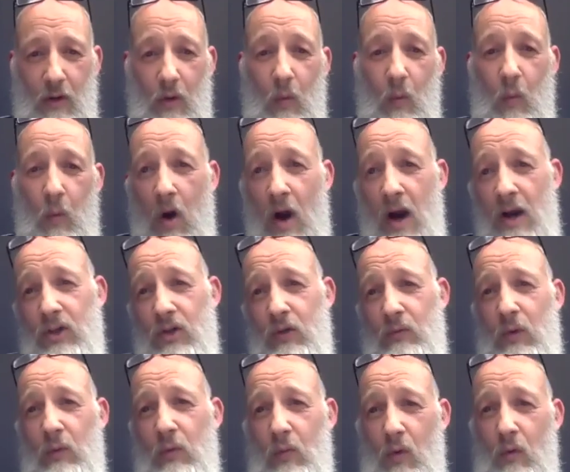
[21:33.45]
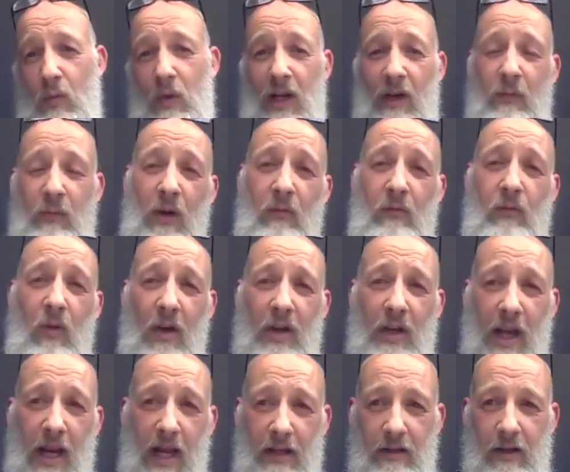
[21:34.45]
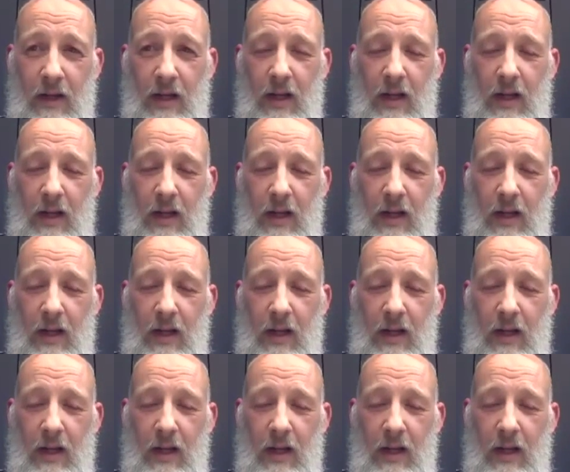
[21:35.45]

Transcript: Why should we walk? Well, if we're running,